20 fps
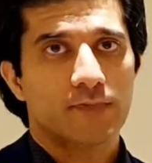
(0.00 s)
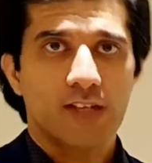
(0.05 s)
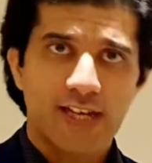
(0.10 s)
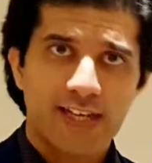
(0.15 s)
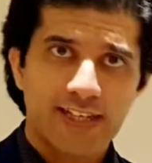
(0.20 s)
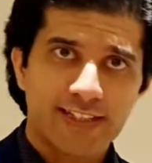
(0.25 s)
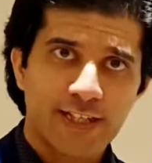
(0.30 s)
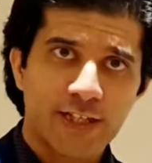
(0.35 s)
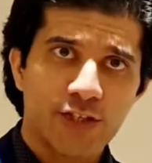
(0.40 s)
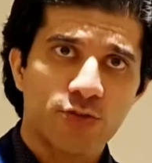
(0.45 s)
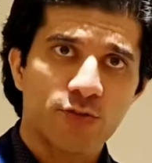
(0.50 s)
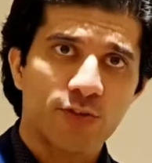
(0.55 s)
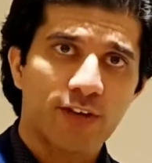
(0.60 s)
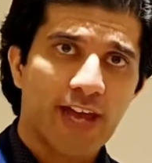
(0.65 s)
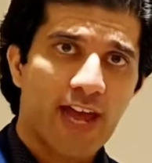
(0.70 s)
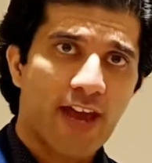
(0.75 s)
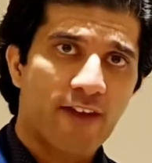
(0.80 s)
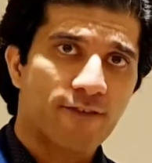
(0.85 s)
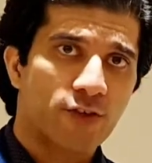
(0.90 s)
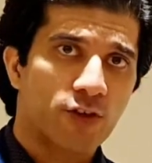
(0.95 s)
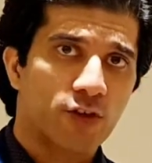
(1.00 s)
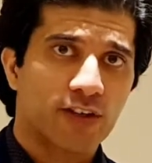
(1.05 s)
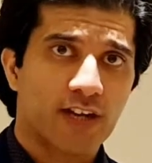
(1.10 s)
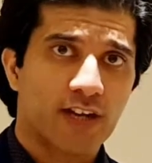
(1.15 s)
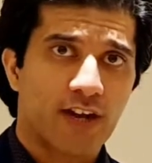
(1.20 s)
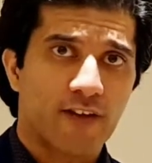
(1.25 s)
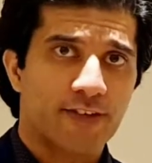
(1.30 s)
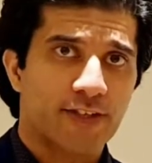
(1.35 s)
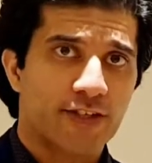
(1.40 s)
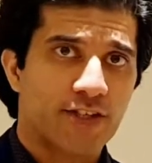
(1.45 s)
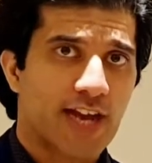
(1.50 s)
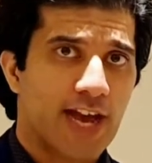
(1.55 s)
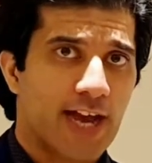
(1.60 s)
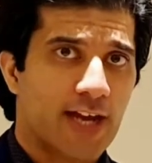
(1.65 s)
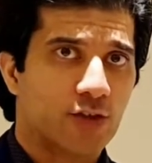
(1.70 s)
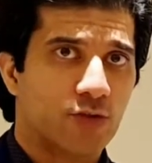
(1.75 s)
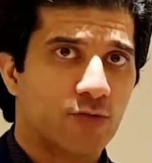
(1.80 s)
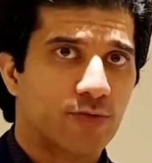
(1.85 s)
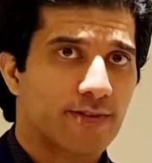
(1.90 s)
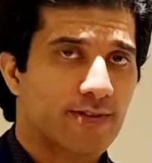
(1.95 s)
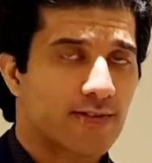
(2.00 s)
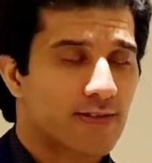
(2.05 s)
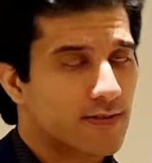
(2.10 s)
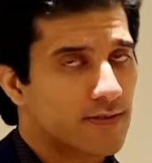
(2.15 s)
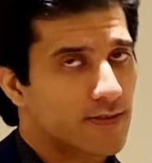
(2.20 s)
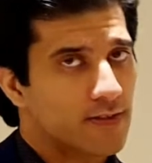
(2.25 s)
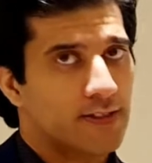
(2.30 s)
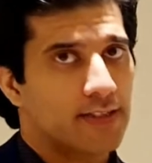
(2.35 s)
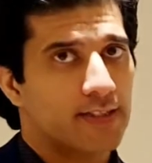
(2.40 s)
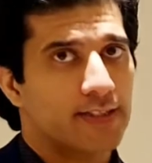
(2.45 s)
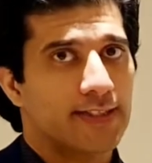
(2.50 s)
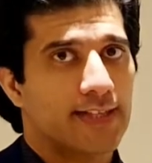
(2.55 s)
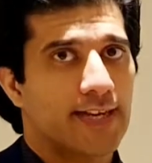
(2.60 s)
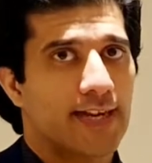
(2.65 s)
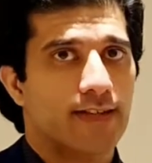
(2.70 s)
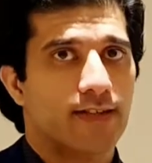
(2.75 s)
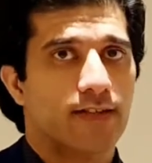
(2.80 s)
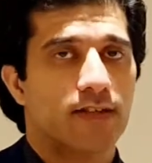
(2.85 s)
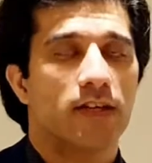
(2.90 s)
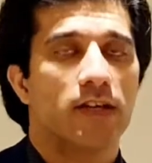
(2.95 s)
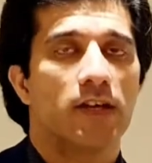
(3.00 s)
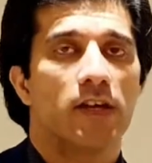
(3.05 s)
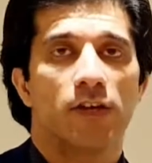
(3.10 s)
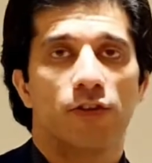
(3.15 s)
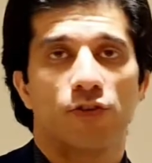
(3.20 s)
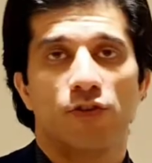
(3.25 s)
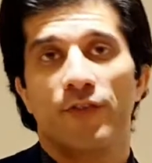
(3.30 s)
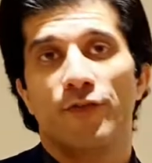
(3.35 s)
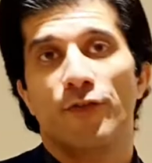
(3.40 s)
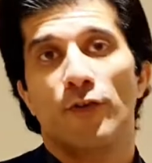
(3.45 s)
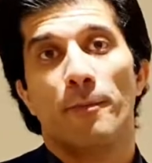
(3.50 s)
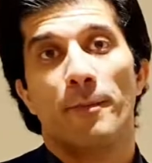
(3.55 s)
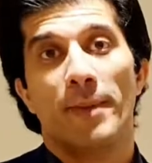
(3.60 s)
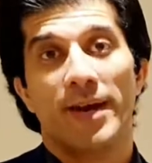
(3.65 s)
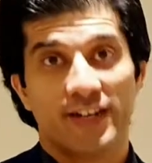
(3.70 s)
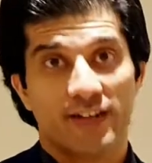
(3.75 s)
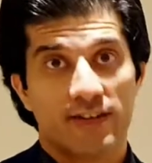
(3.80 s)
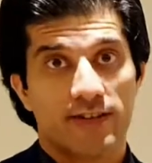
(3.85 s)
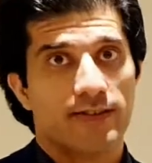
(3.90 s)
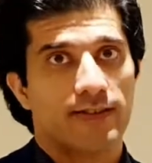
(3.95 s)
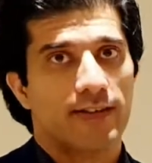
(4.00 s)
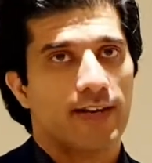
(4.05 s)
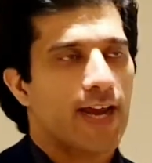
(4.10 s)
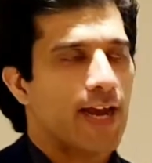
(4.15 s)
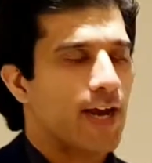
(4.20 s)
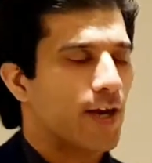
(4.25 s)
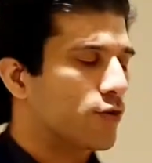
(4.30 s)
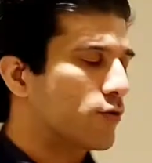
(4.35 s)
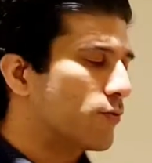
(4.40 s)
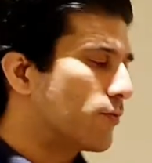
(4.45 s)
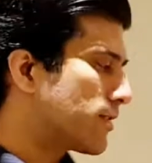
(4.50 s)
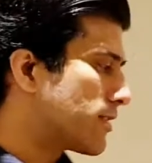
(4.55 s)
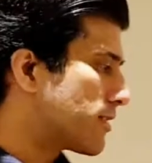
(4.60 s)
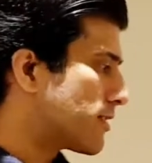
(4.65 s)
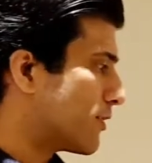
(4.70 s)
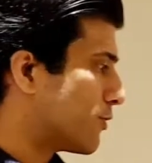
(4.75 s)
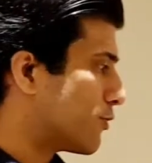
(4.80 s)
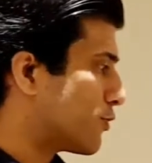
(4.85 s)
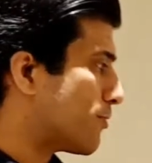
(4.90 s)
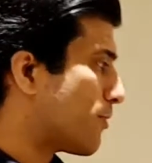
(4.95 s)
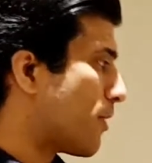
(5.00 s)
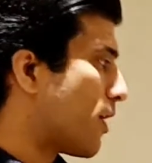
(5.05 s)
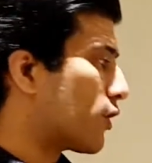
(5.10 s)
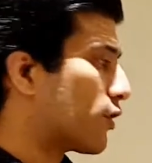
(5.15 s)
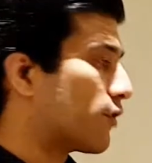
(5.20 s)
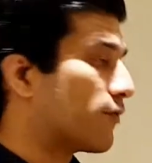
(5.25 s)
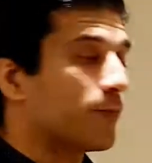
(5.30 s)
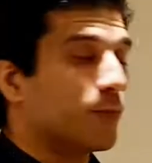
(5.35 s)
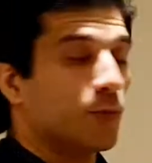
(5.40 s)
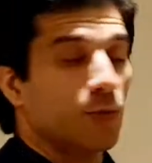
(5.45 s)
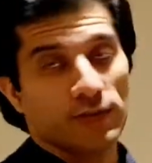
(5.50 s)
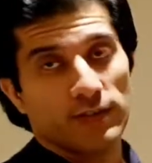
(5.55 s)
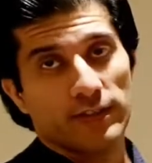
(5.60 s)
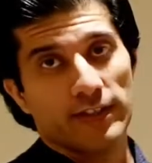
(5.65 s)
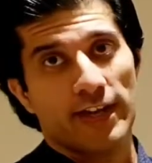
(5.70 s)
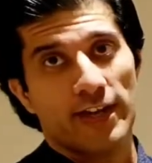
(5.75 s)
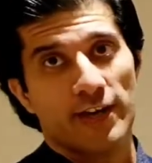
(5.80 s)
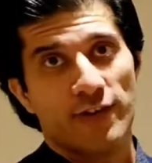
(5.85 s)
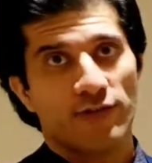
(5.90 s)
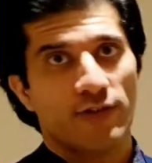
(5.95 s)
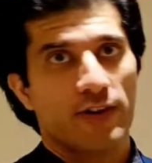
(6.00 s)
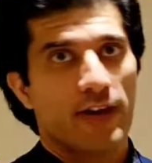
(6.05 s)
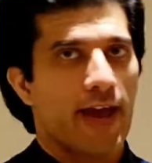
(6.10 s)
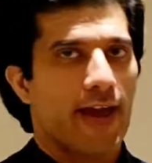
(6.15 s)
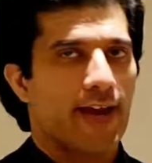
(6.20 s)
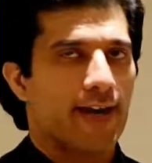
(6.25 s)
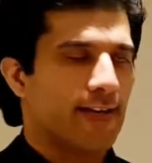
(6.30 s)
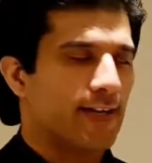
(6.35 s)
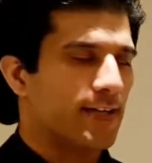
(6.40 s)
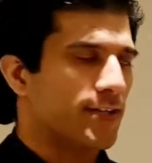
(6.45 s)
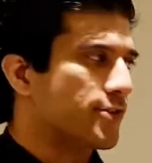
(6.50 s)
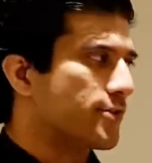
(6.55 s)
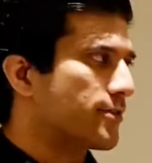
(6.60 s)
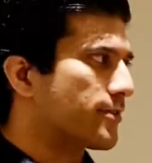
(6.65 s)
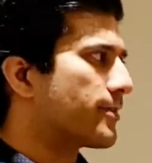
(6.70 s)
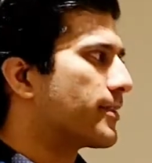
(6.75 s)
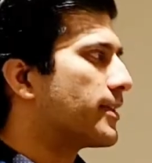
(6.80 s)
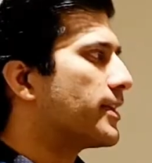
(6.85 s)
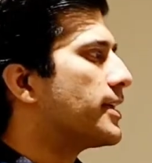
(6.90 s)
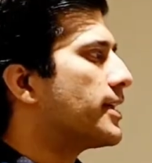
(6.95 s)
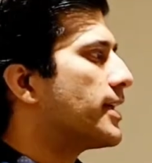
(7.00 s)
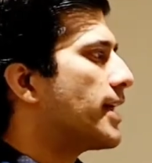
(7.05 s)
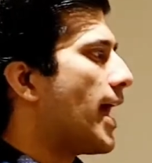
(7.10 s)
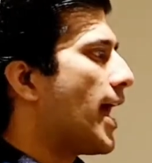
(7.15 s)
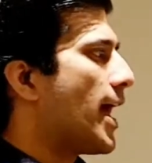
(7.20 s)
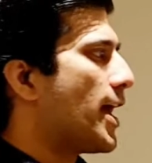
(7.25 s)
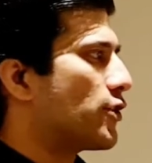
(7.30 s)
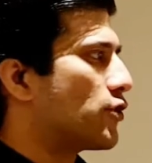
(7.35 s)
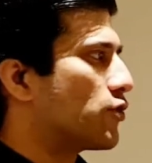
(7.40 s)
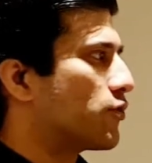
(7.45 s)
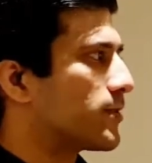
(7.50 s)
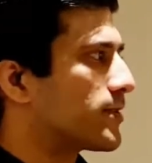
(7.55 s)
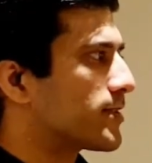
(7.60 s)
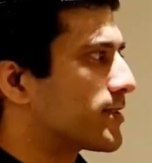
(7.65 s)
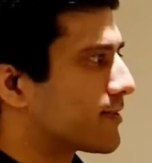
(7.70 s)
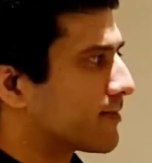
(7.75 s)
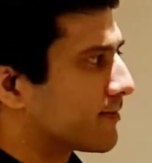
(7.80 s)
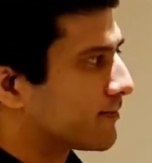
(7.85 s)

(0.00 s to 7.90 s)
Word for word: Then you can have your coverage handovers uh, that you have your better cell handovers those part of both intra and inter handovers